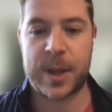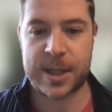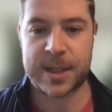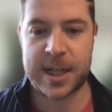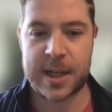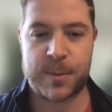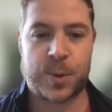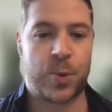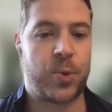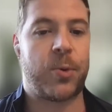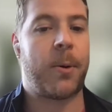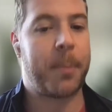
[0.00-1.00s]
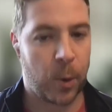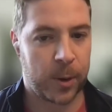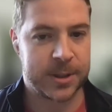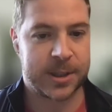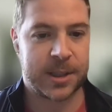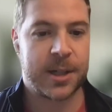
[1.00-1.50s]
with a team through the
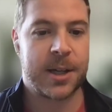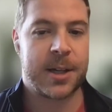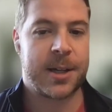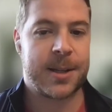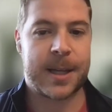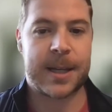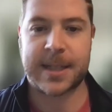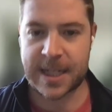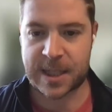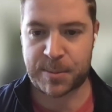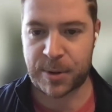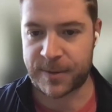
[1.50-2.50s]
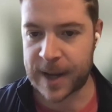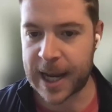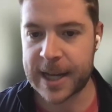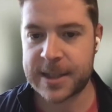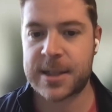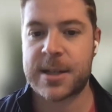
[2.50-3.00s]
reports that DISC
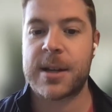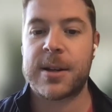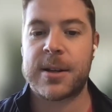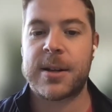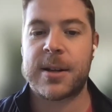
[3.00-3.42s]
provides.